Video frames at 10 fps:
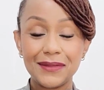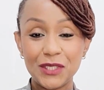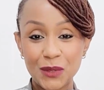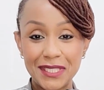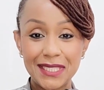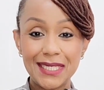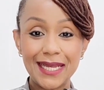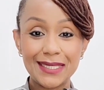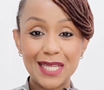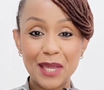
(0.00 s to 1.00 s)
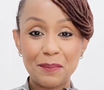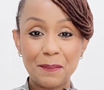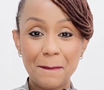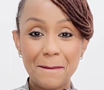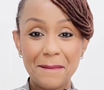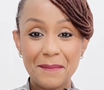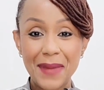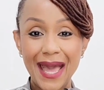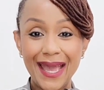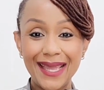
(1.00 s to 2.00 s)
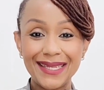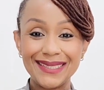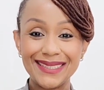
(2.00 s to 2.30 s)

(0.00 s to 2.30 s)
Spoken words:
So until the next time, bye.